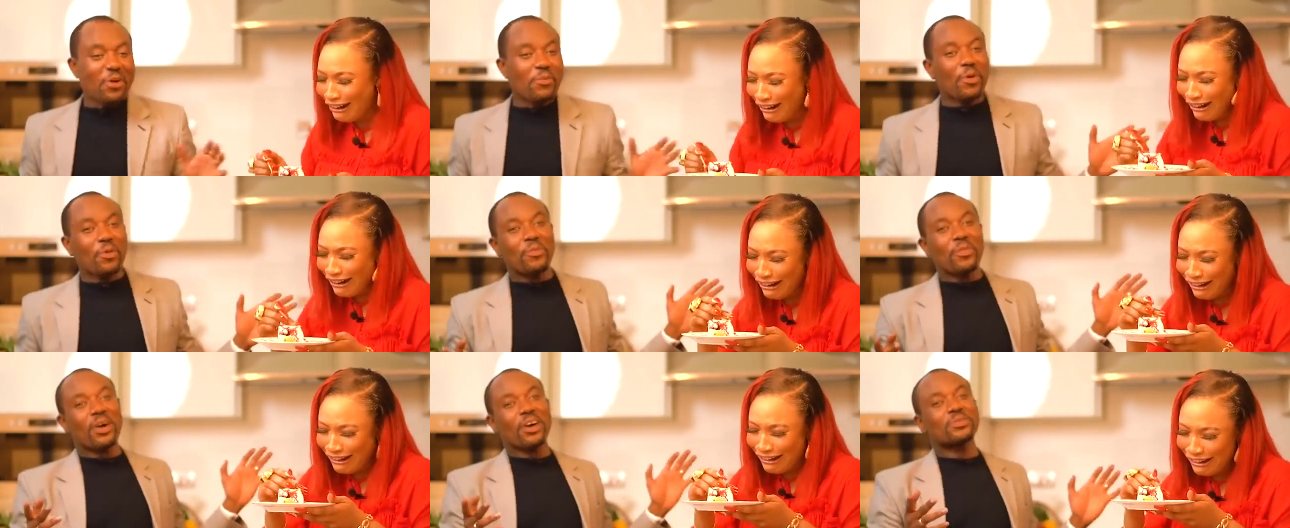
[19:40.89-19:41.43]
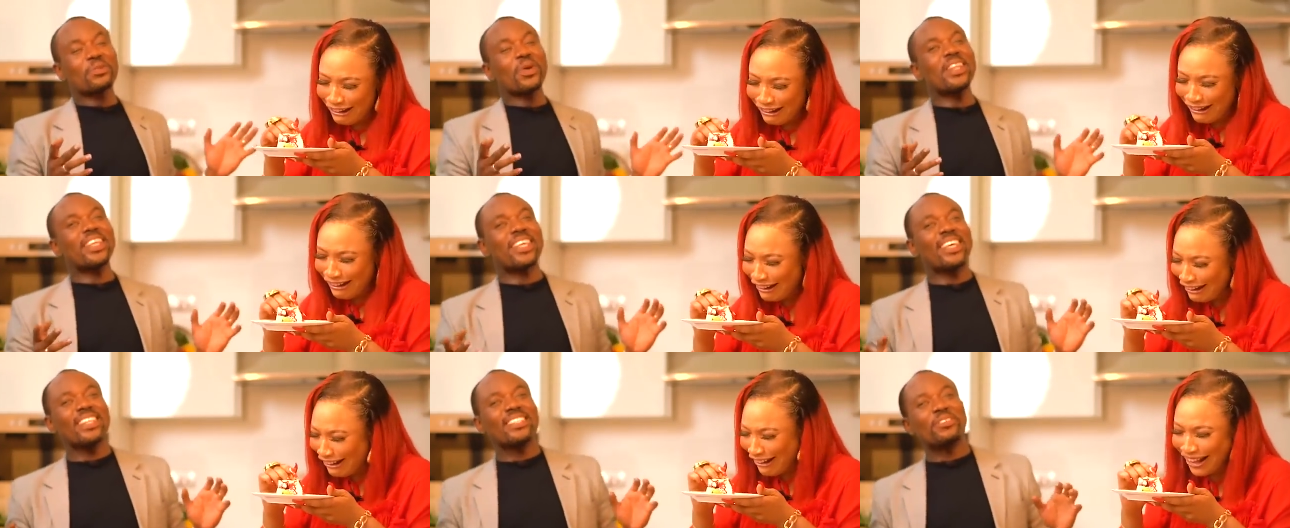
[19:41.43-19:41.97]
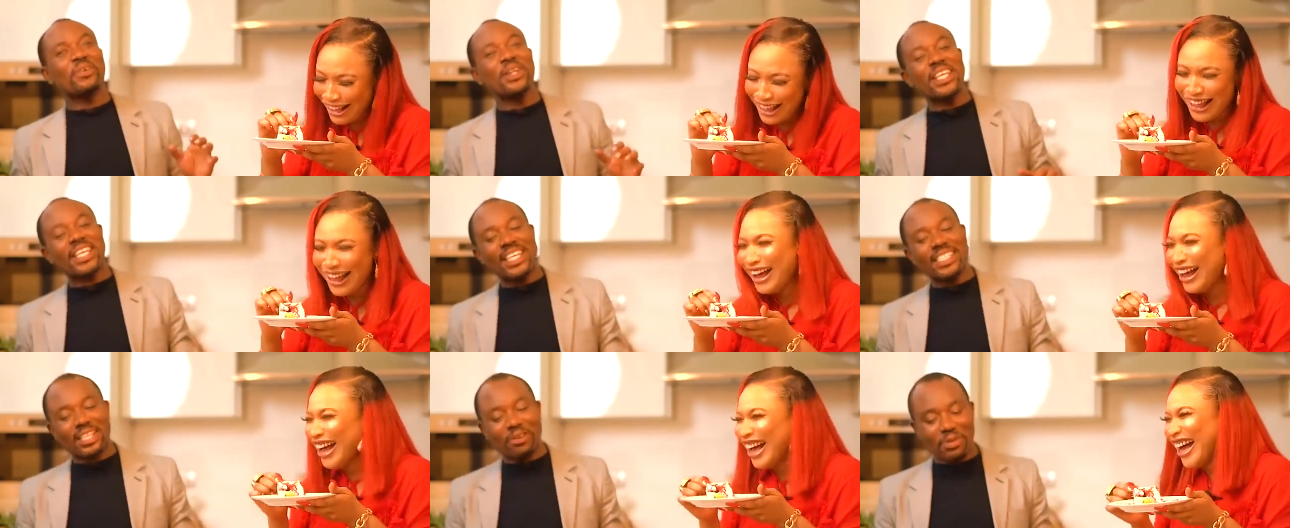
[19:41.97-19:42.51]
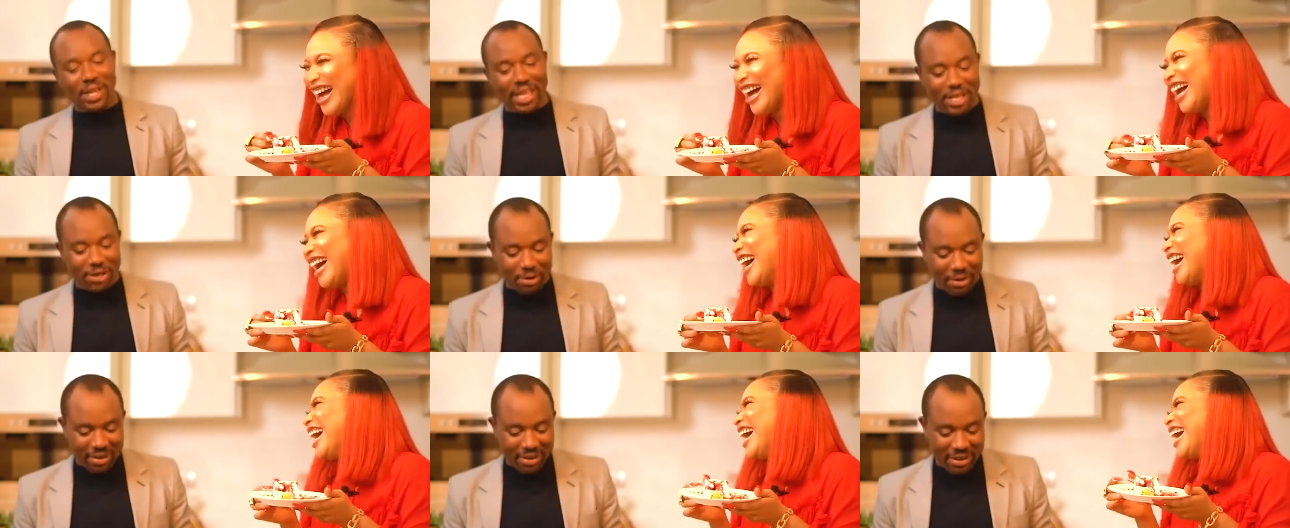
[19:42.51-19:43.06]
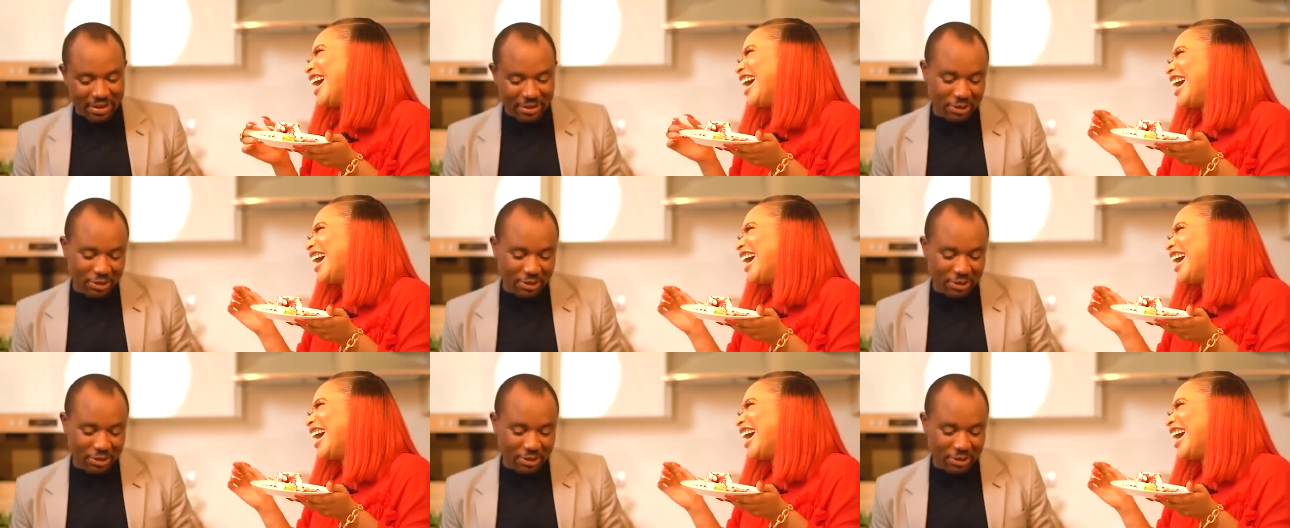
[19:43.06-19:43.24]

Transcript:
Speaker 1: no, because when the kids when the kids are really young,